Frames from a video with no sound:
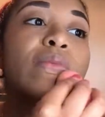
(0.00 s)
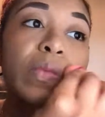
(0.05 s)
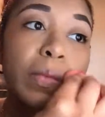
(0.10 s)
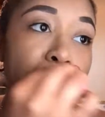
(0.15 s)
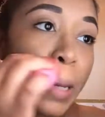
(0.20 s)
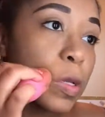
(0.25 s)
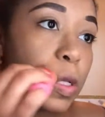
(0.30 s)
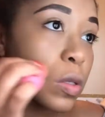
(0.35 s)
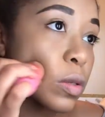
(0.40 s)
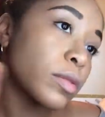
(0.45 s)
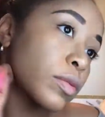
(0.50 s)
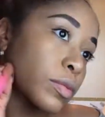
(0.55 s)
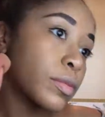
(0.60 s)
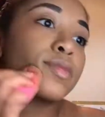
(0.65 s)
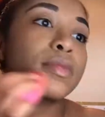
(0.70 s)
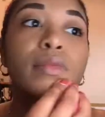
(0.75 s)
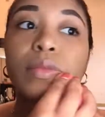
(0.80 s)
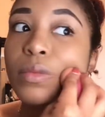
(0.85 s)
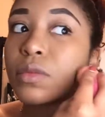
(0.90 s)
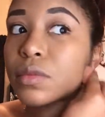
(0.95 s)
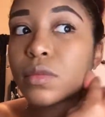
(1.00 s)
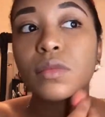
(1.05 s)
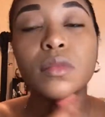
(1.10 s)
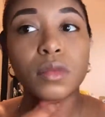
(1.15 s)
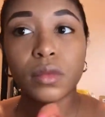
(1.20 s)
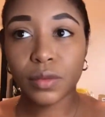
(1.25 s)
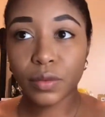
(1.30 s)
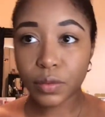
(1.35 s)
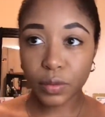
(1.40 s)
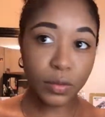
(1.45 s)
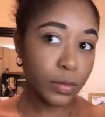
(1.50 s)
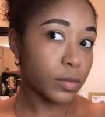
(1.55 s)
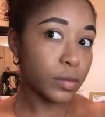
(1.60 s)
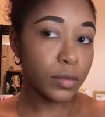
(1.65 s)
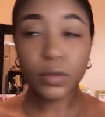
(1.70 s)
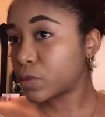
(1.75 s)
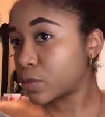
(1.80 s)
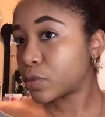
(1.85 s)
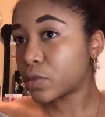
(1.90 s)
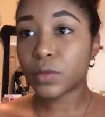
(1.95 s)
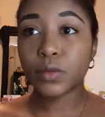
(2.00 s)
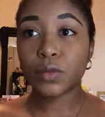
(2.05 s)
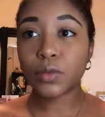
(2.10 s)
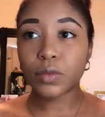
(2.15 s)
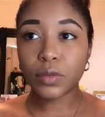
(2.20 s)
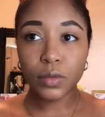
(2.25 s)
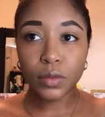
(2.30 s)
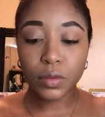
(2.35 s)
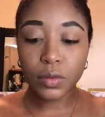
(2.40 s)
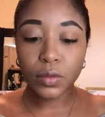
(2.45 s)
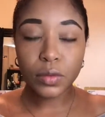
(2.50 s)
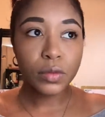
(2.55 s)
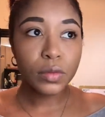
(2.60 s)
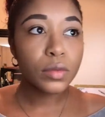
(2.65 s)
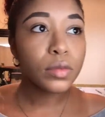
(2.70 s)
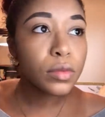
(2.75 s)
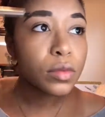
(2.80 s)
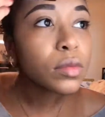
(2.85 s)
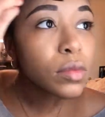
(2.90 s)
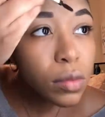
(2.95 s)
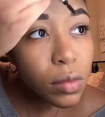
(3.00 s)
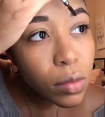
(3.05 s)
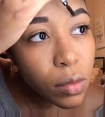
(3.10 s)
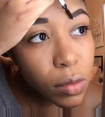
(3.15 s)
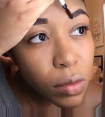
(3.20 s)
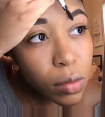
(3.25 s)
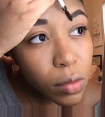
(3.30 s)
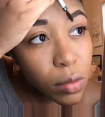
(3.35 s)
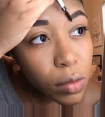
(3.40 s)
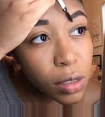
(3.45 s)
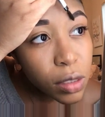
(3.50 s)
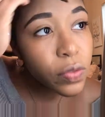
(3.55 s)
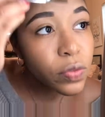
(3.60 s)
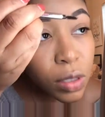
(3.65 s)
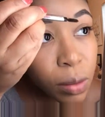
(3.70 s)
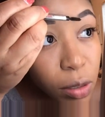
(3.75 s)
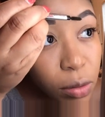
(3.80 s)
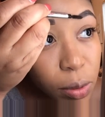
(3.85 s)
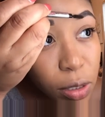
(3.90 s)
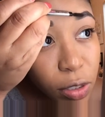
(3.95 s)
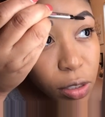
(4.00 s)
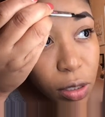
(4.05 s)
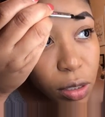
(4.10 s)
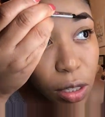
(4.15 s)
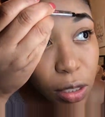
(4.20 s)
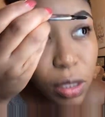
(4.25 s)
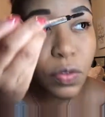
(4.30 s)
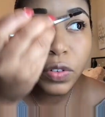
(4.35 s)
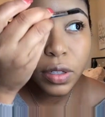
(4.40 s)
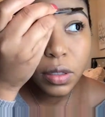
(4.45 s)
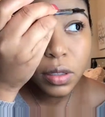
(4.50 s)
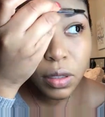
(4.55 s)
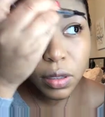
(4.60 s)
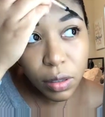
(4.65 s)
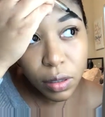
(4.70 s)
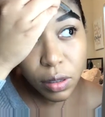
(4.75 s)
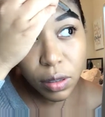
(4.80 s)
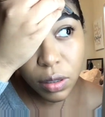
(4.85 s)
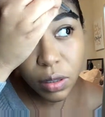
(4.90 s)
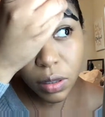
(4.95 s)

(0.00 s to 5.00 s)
So don't worry, you'll be able to see the real color of my face in the